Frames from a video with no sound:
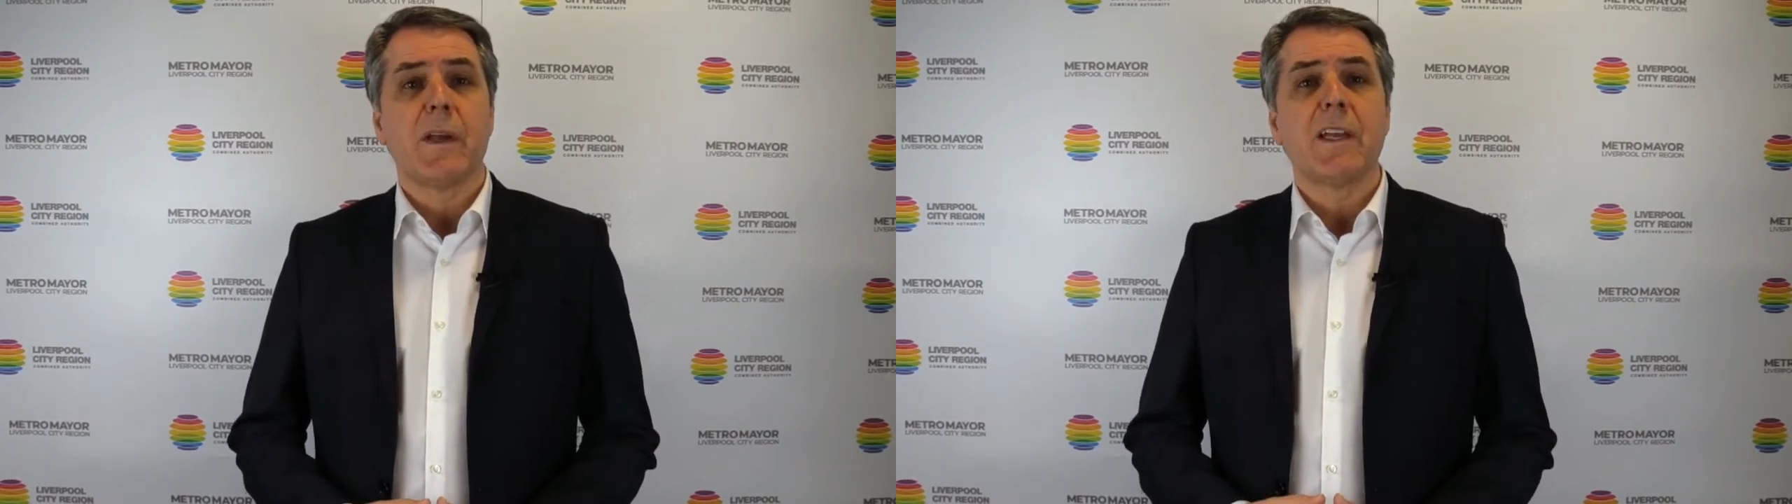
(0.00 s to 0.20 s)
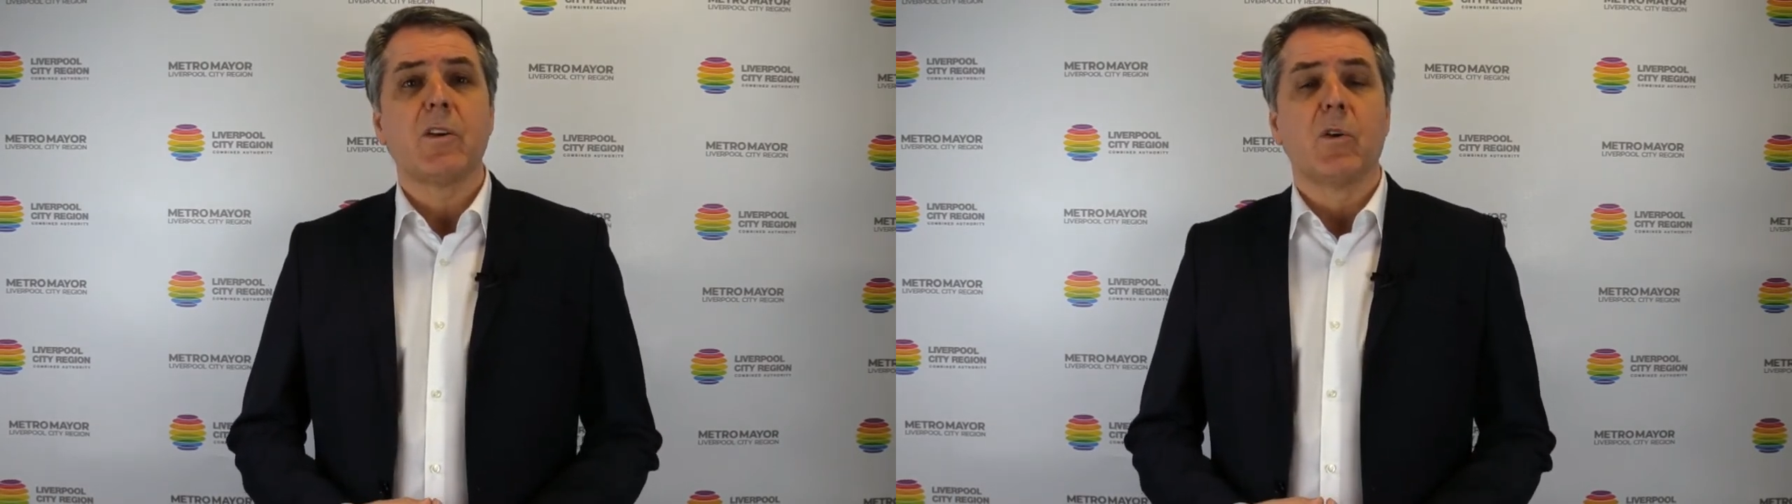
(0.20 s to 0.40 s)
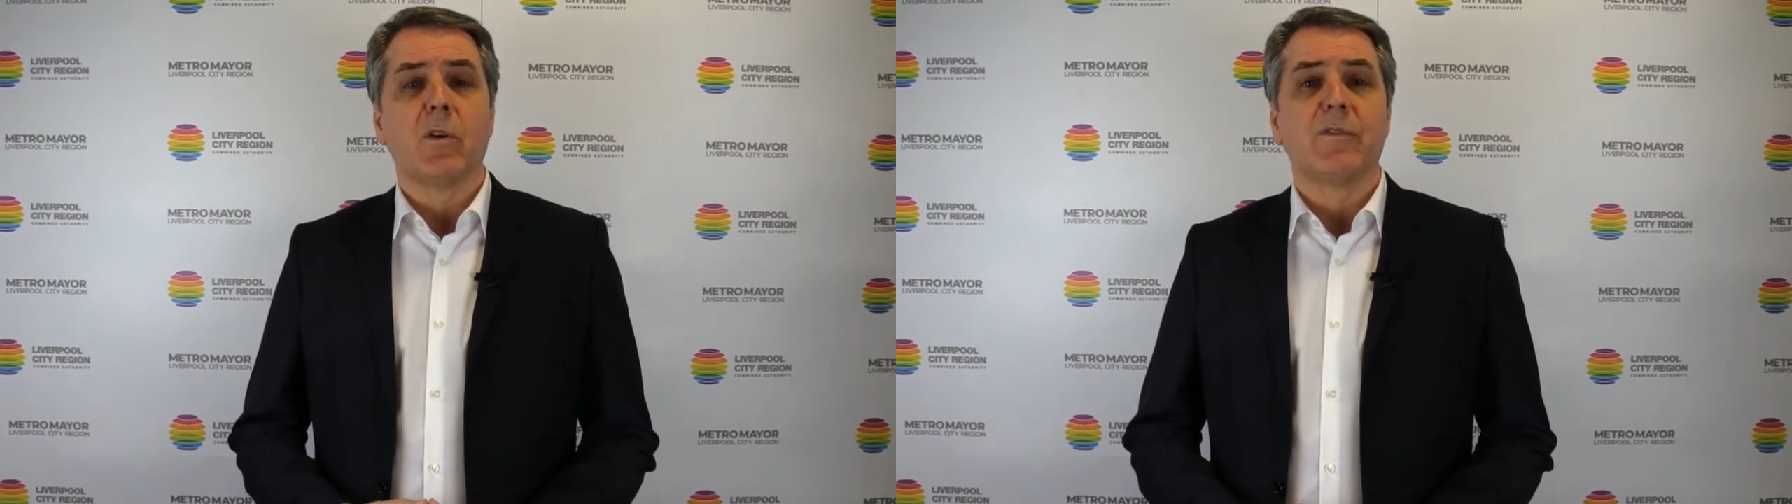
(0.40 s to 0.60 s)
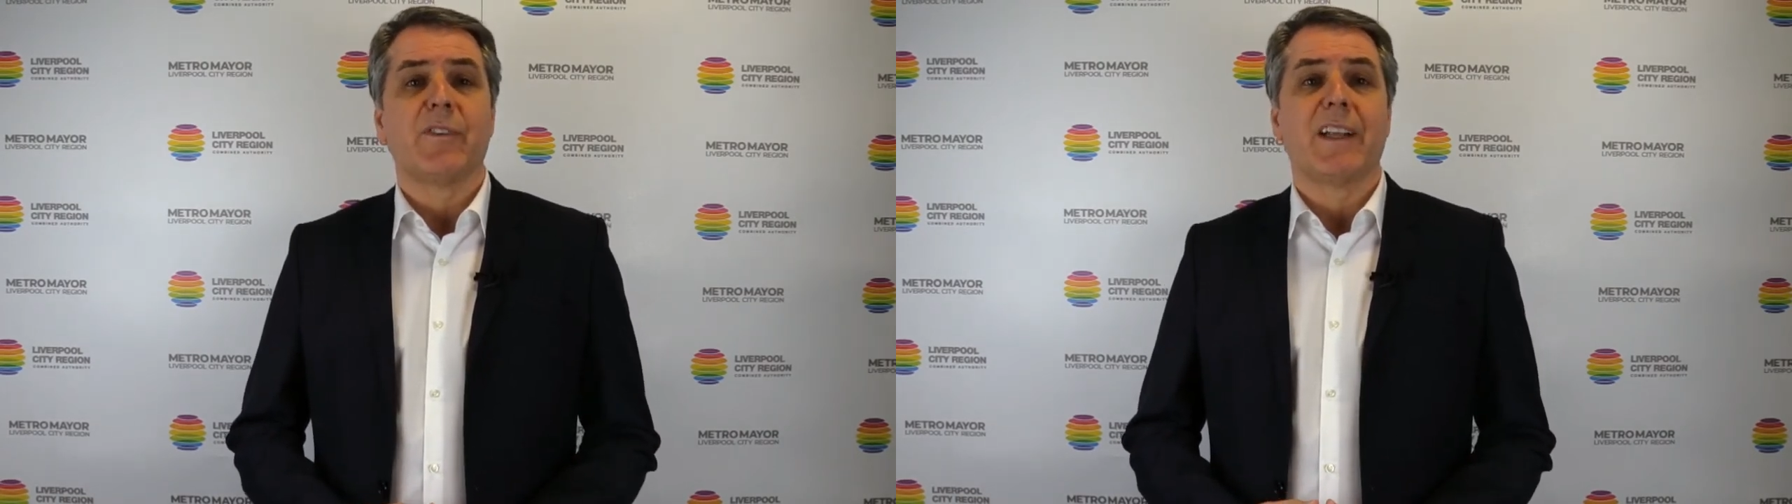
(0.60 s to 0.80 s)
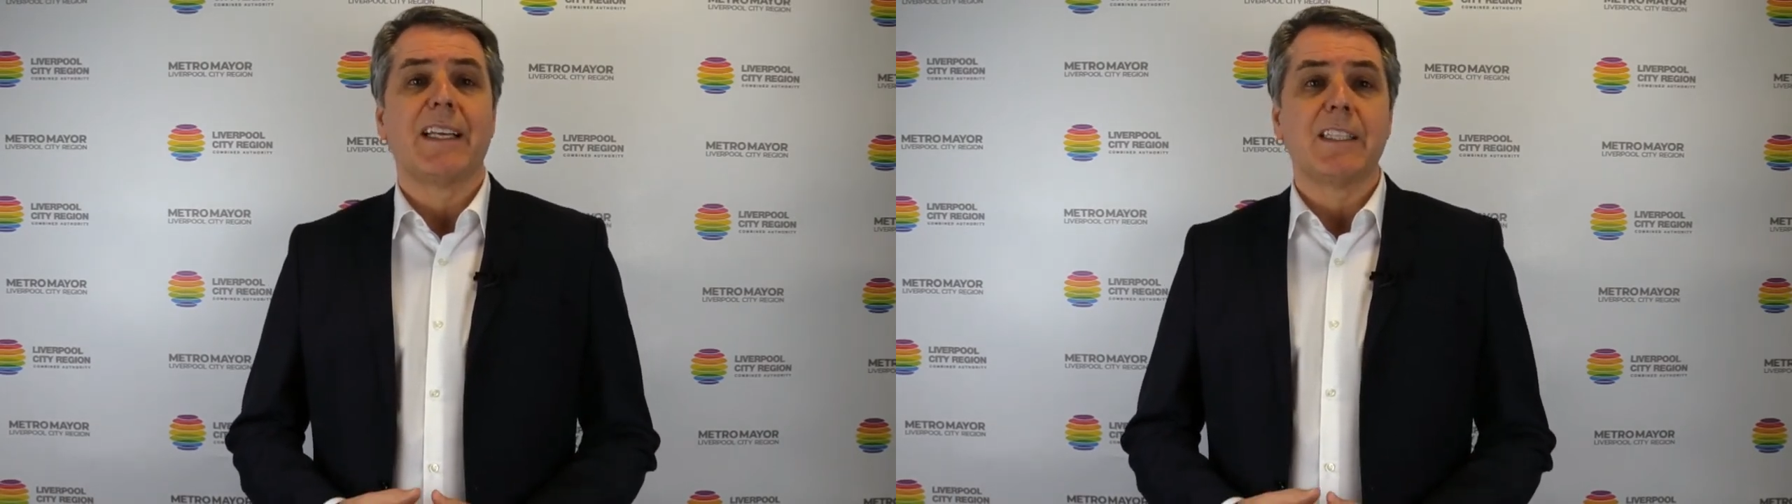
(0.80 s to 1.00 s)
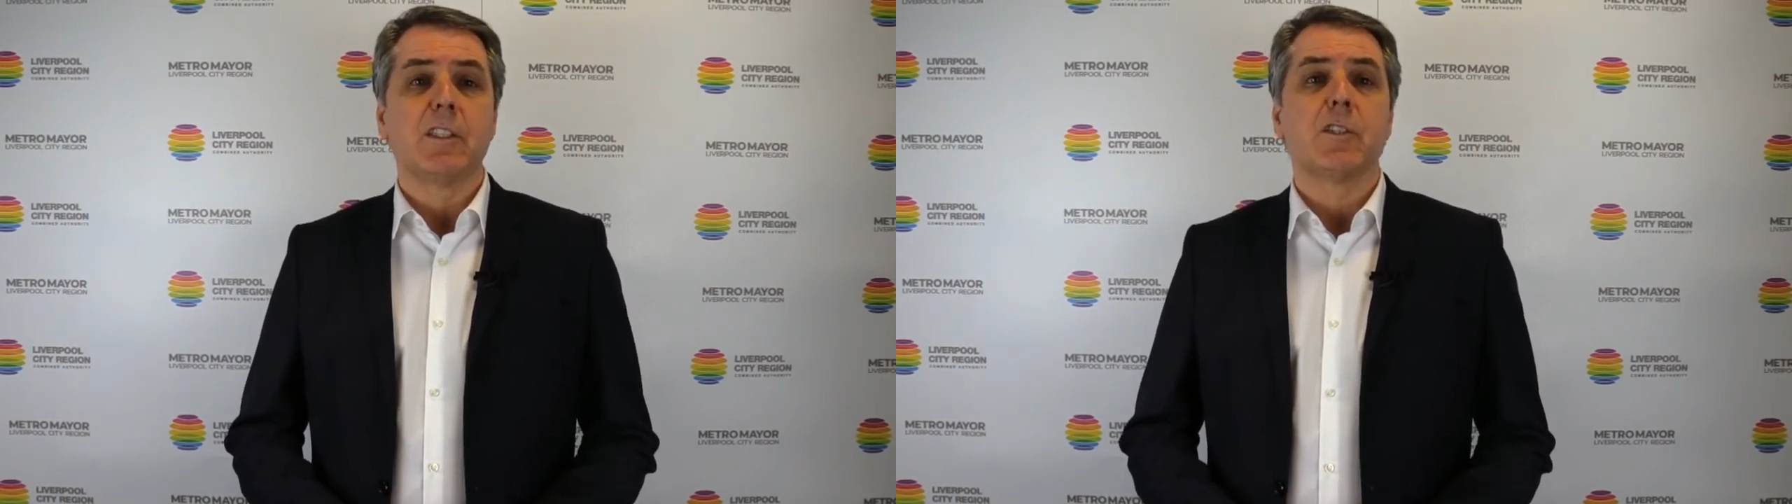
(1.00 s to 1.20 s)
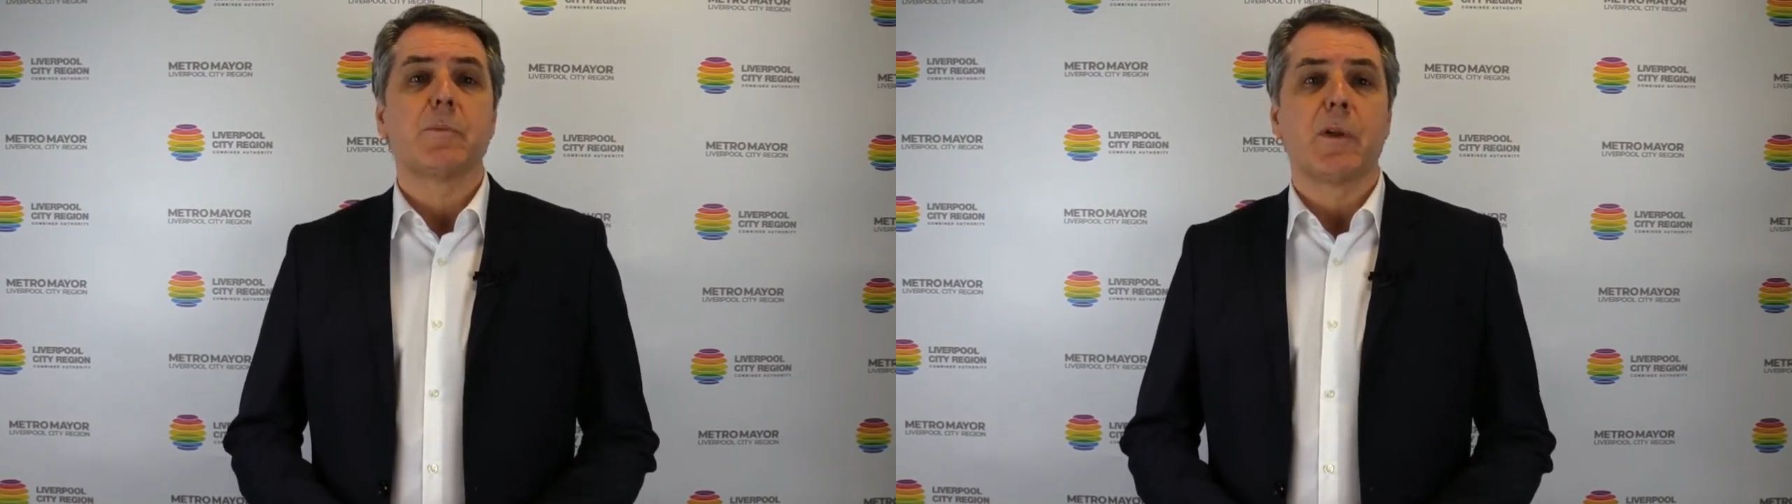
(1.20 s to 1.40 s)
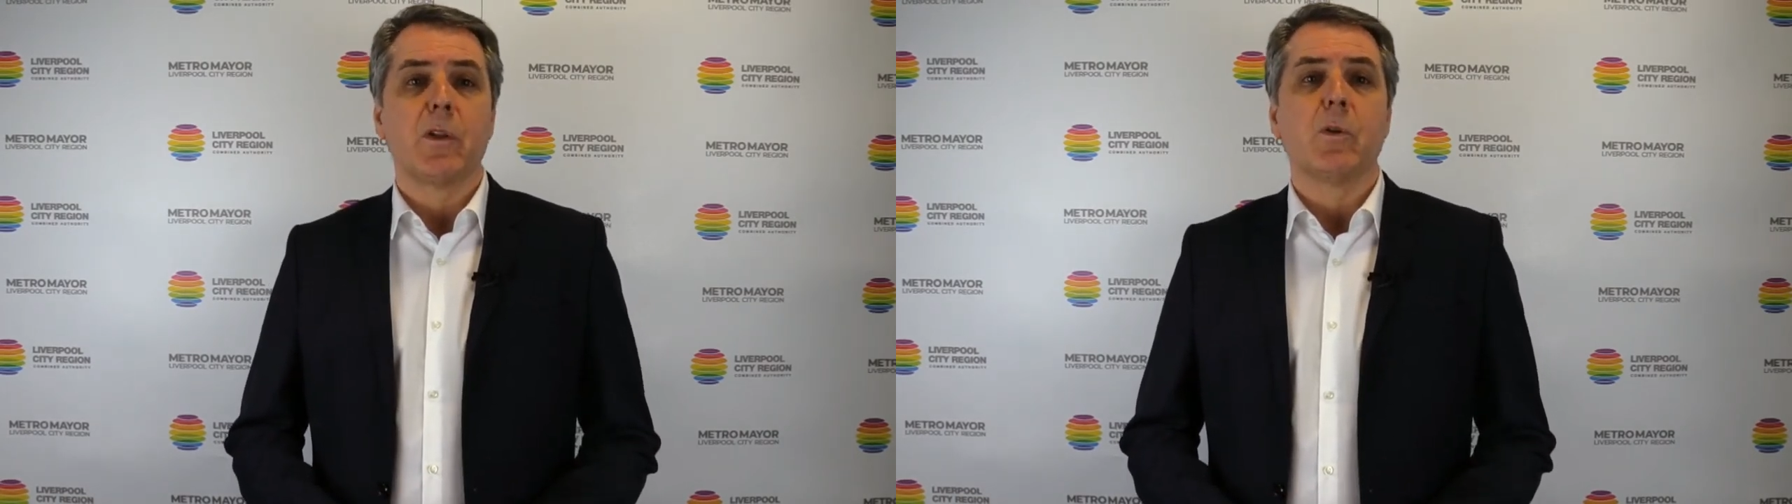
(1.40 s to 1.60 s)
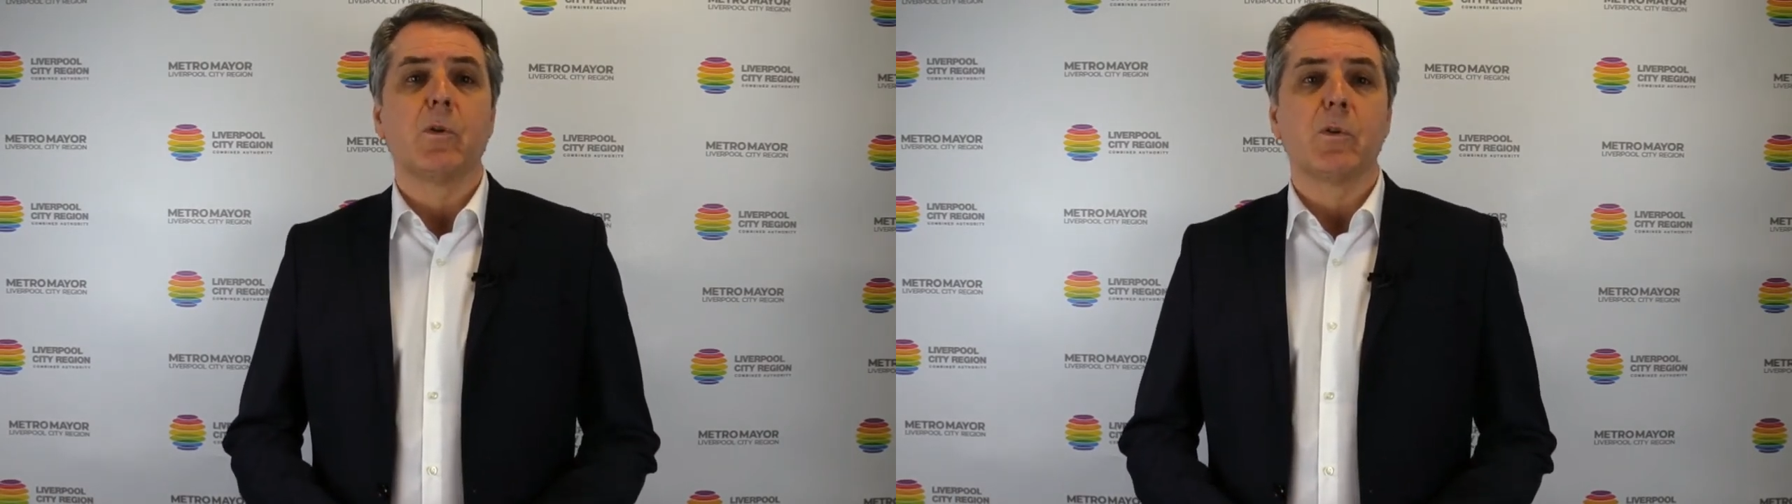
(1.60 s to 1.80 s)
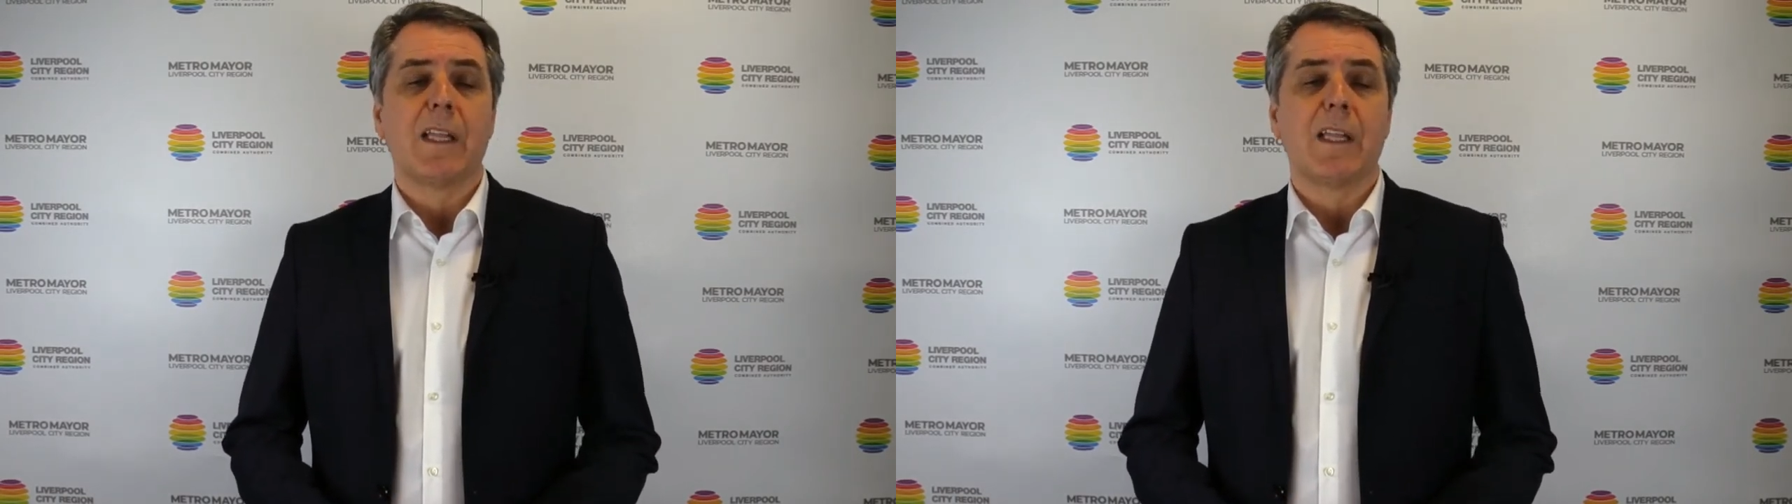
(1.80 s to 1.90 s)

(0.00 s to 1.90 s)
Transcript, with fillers: we're calling for a Hillsborough law